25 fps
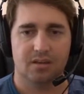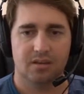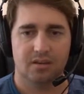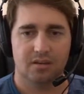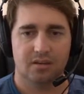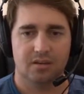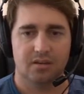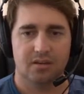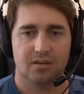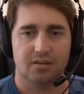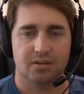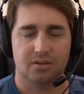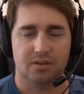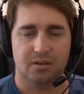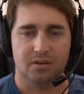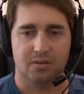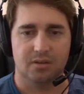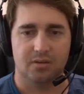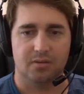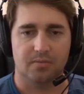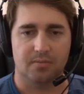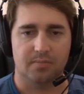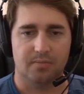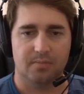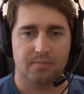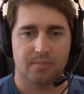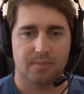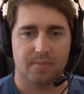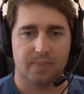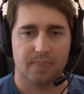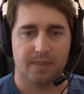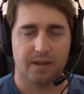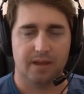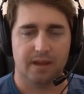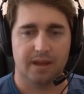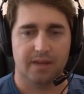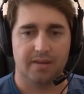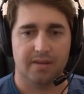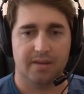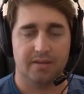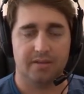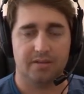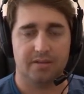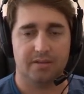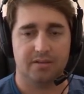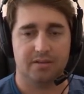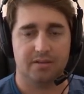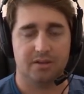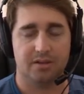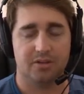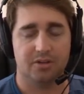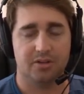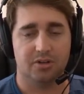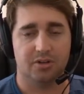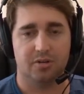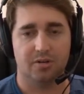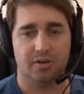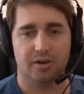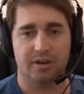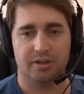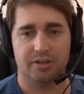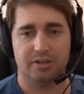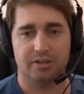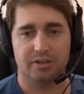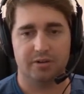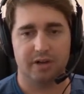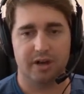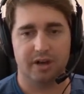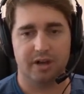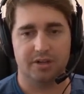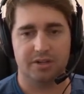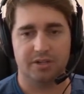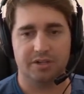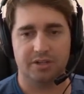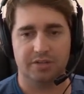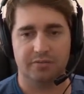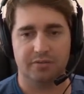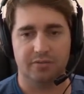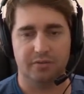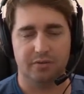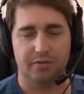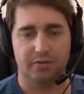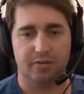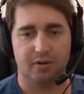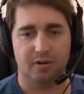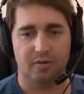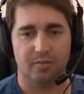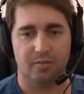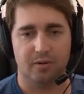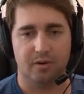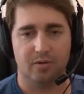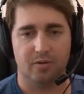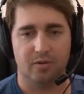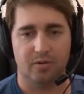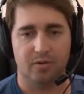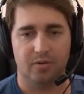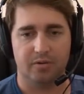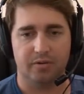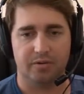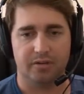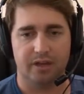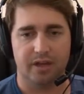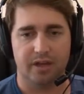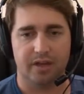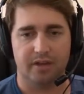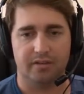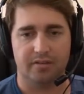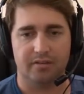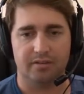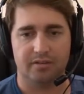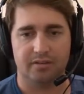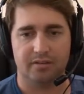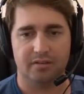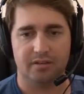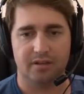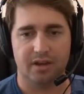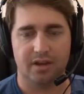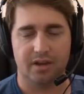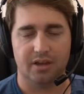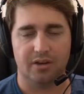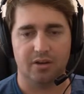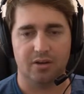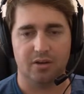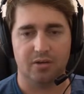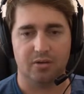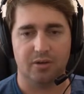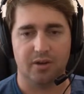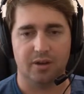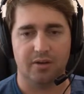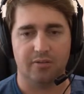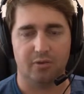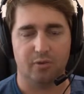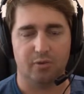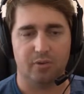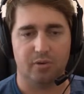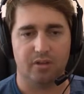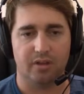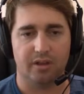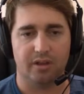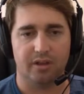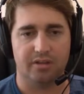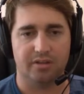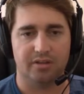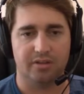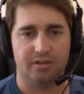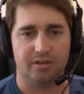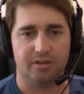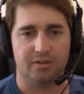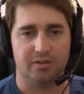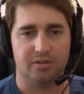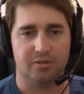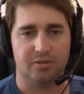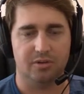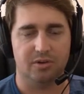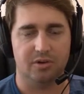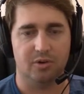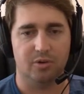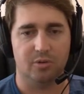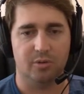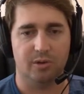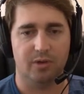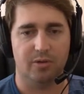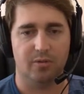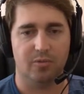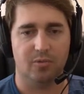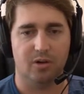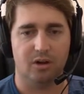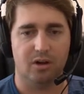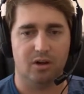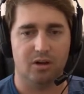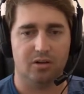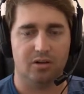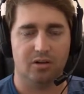So again, this is such a great strategy for farming walls, guys. I know everyone likes to do the queen walk